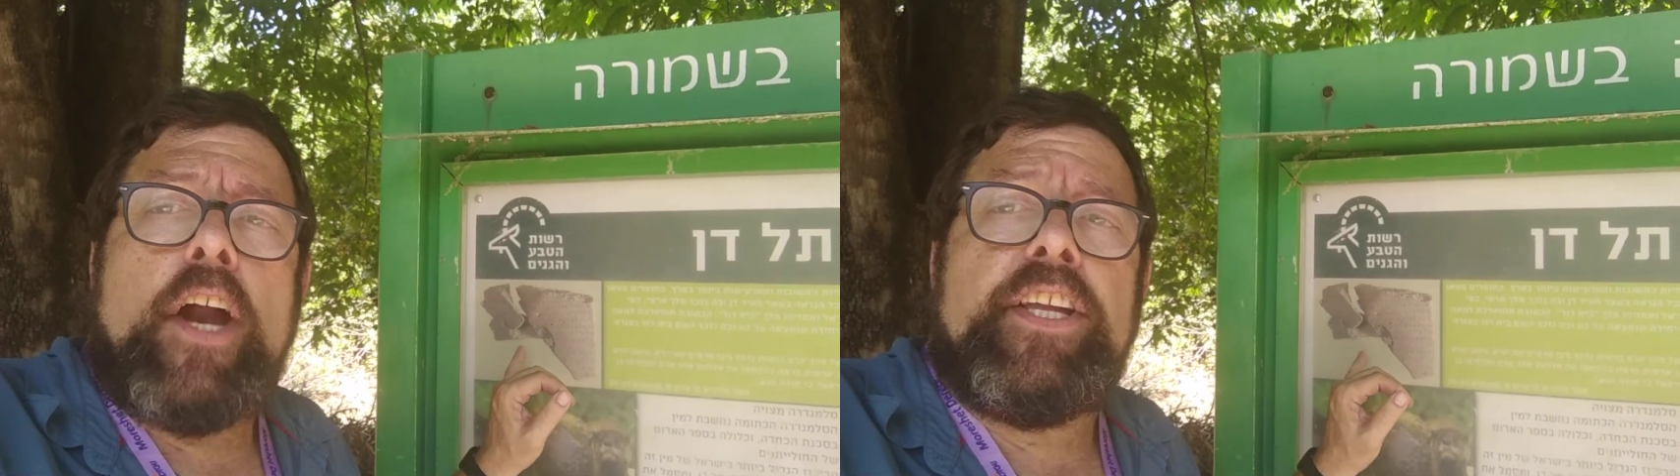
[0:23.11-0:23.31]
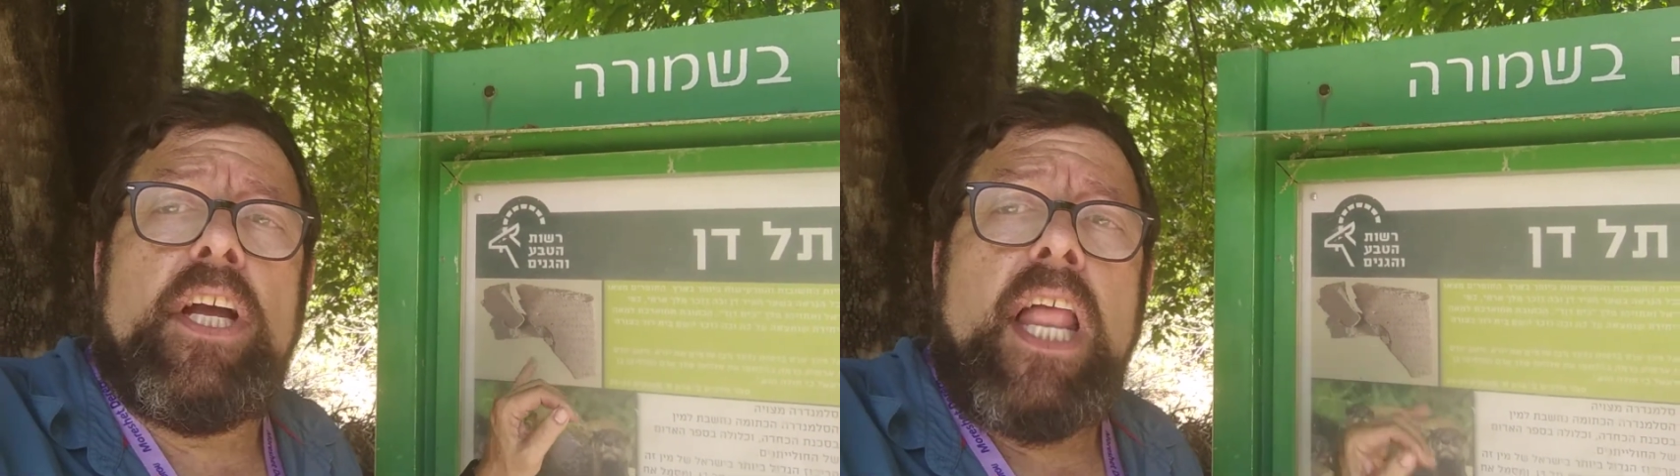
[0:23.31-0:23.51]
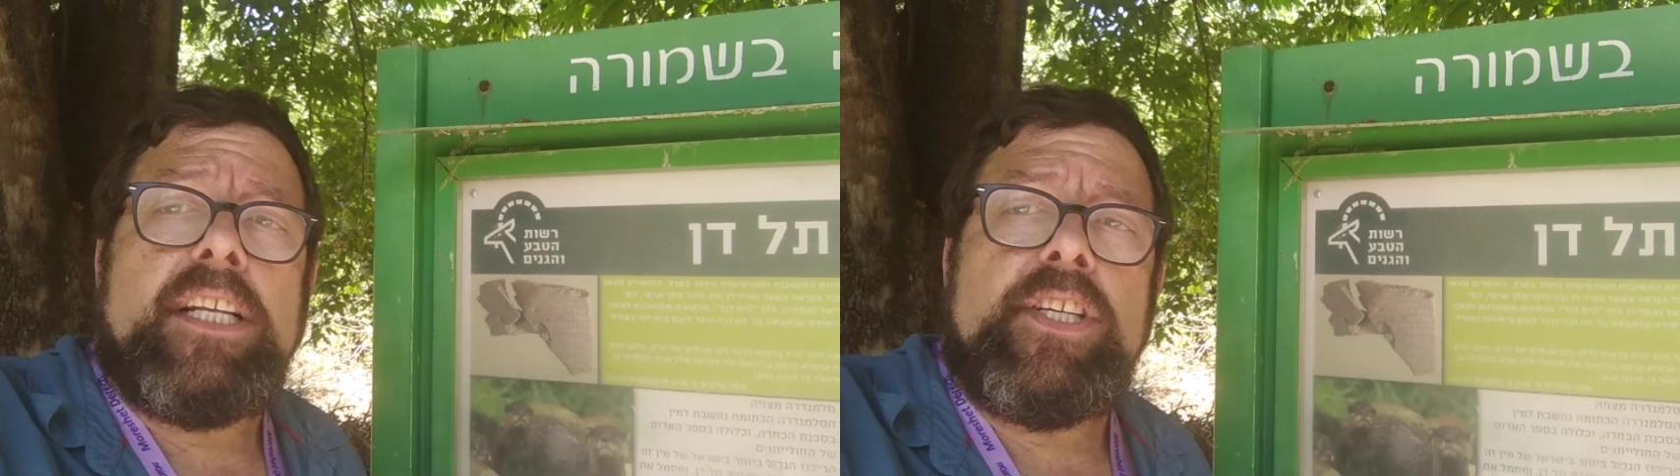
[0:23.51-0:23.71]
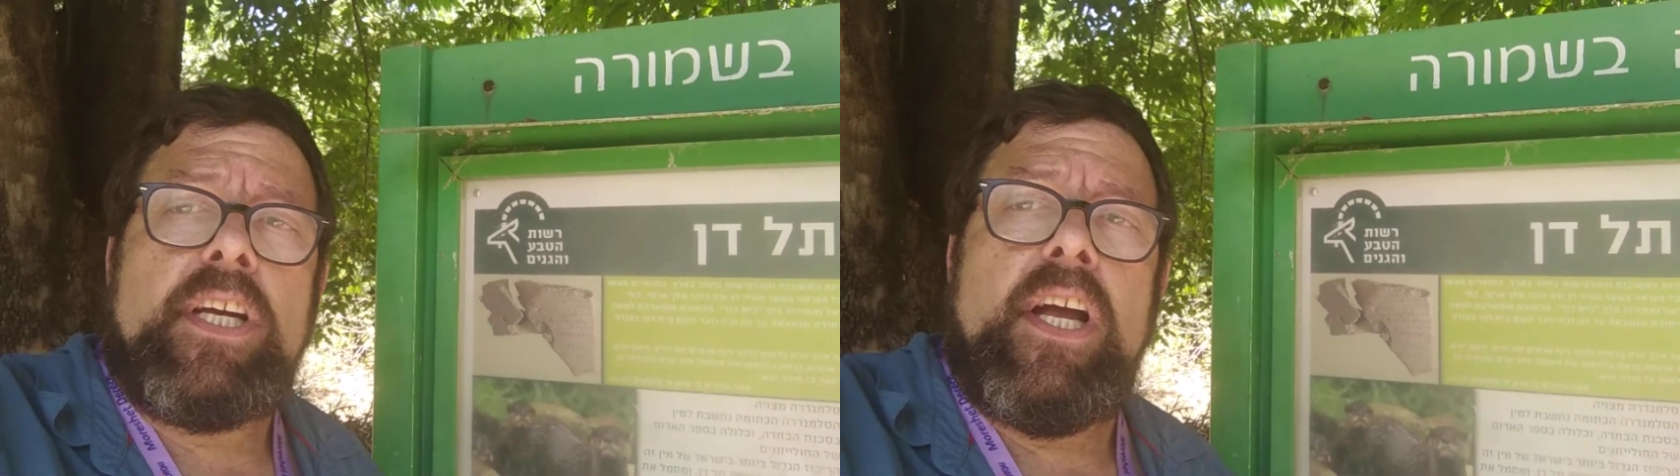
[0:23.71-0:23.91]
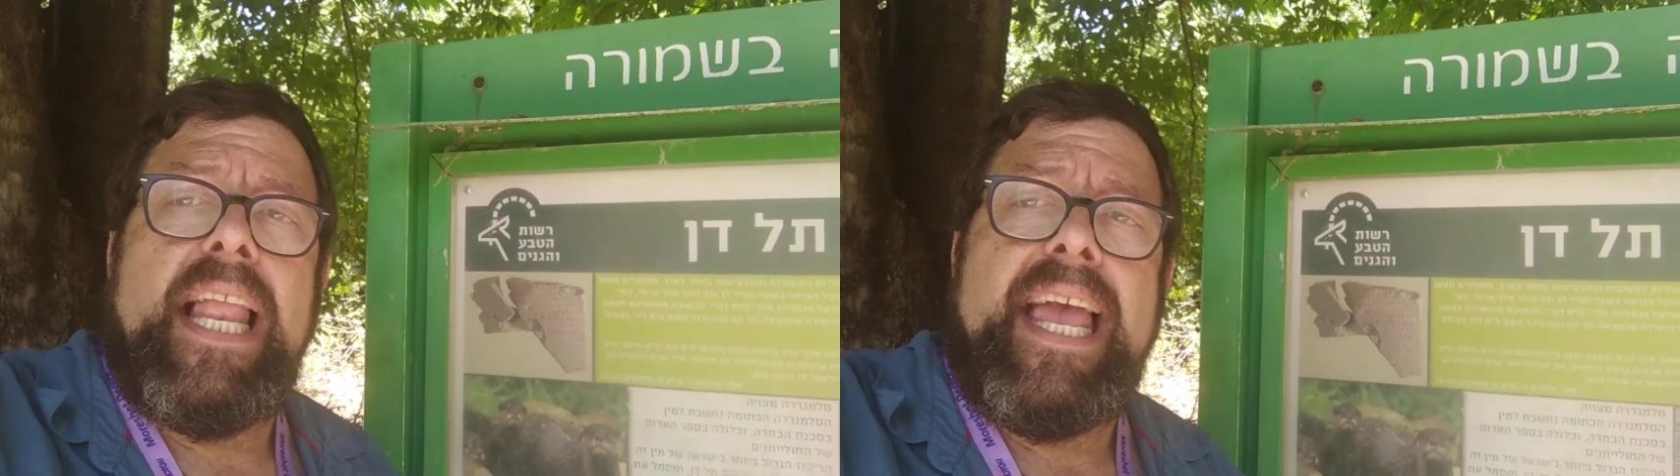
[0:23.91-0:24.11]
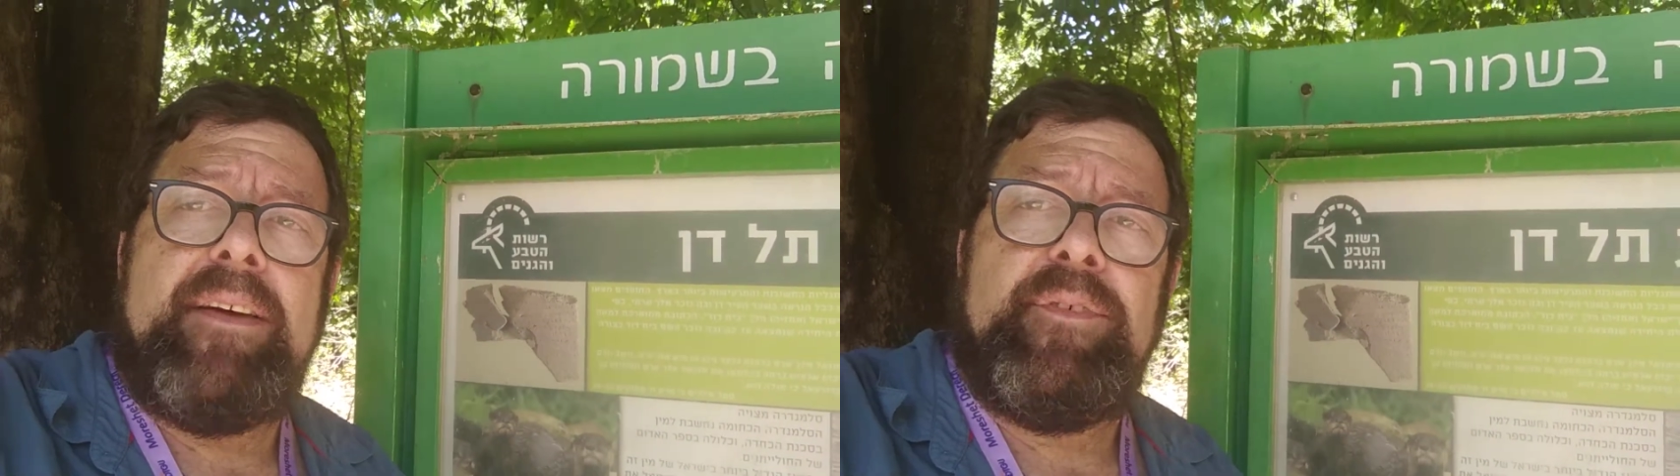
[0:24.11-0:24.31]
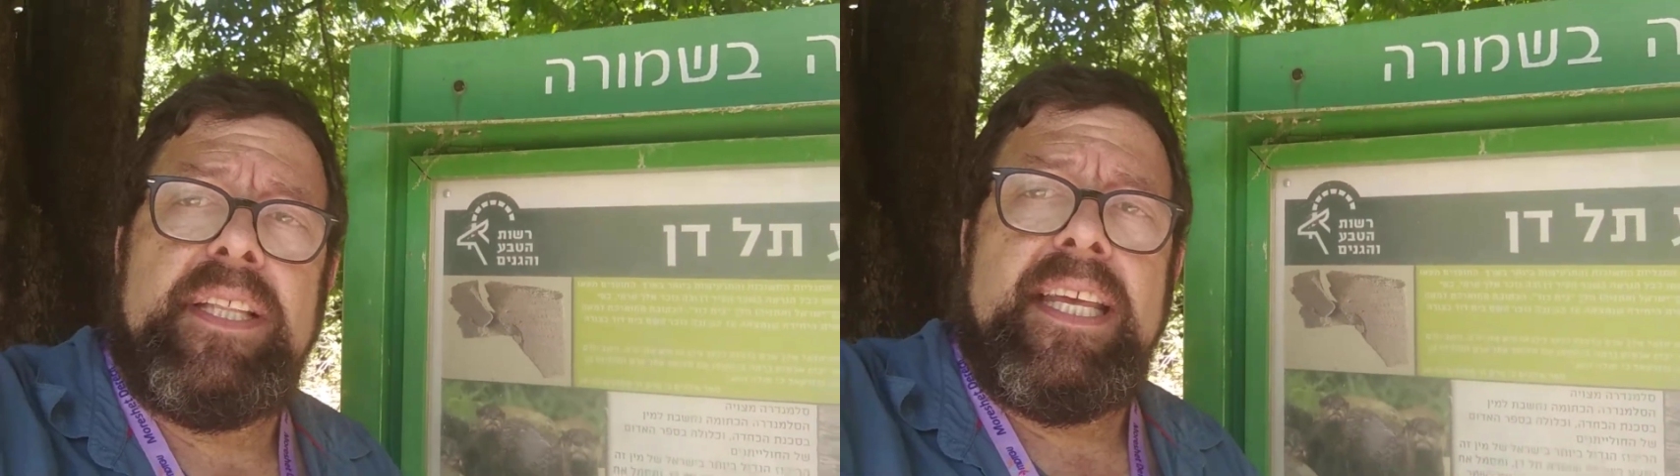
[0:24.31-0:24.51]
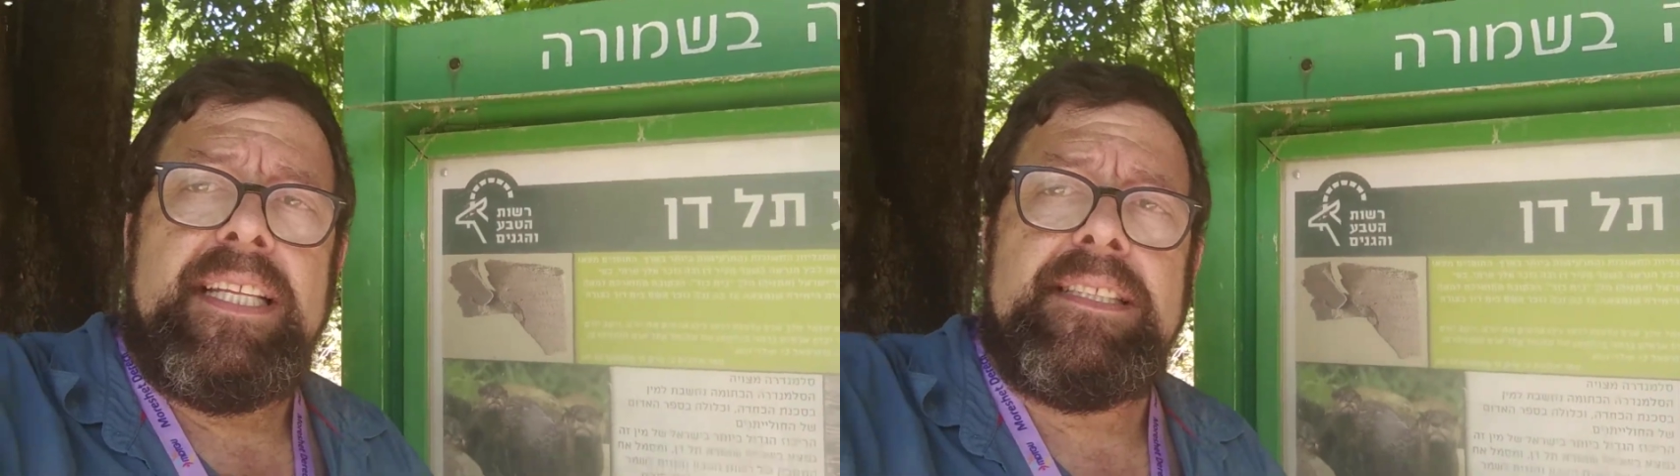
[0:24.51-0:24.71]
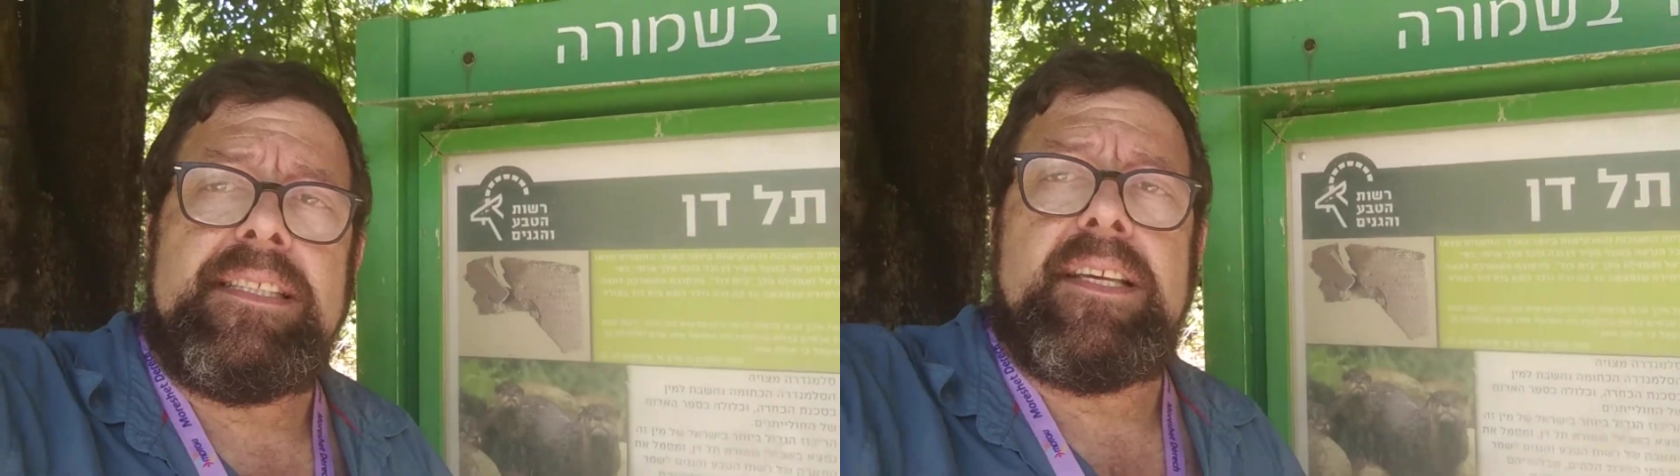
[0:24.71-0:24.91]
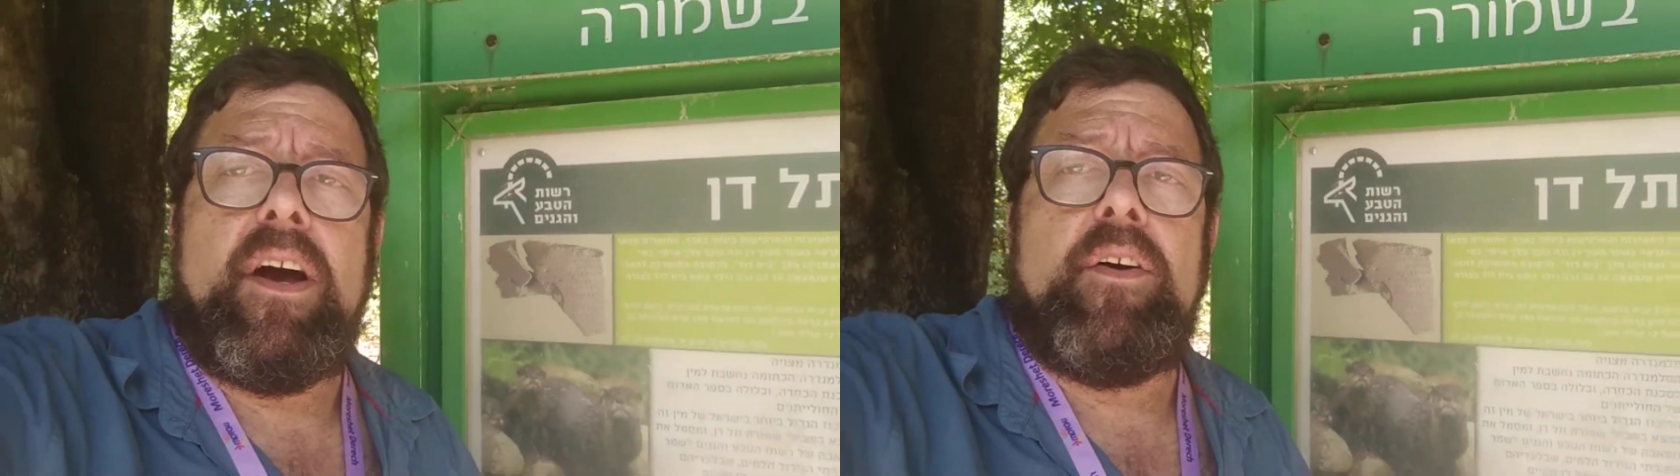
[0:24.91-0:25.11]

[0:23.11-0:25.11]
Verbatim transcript: archaeological evidence